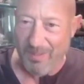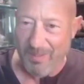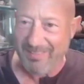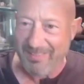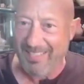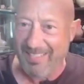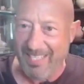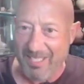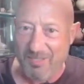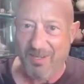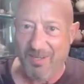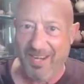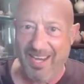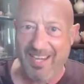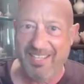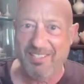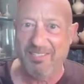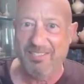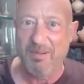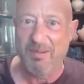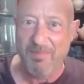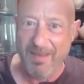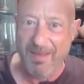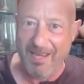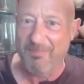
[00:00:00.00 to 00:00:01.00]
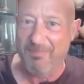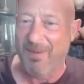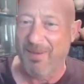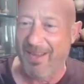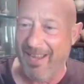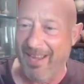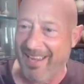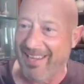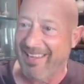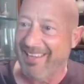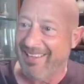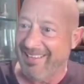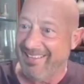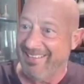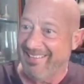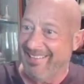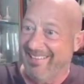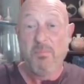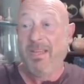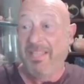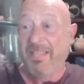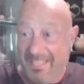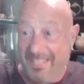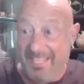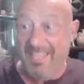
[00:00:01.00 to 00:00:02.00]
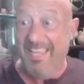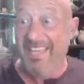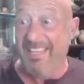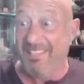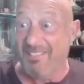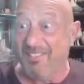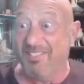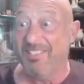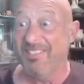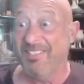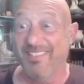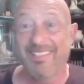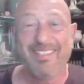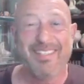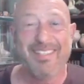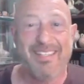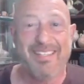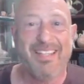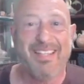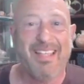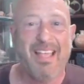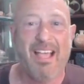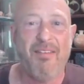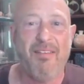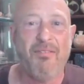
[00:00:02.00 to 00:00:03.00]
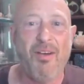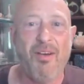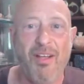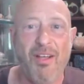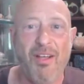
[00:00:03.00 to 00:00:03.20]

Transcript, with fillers: but these were actually made by by kids yeah. of